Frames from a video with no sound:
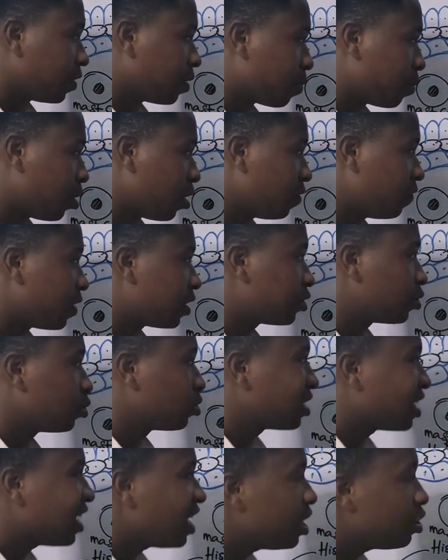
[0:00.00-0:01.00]
the blood
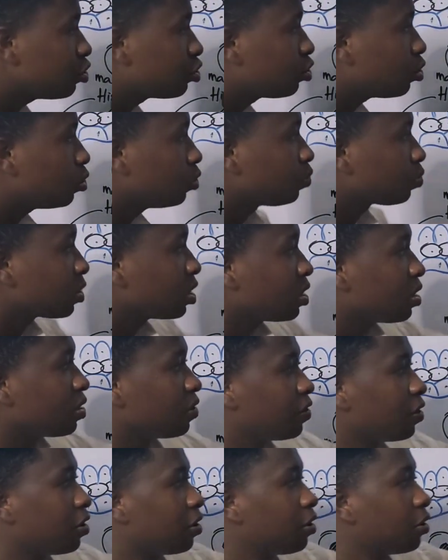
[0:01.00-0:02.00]
vessels into
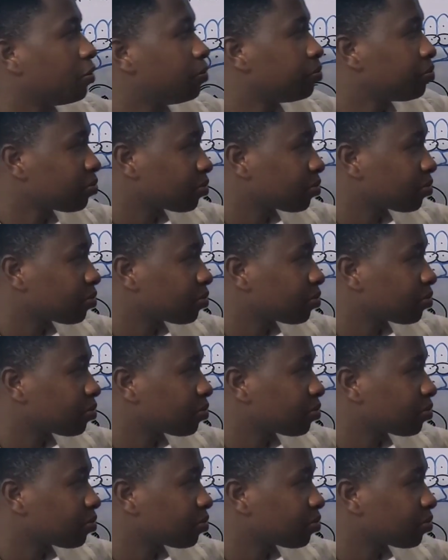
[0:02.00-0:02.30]
the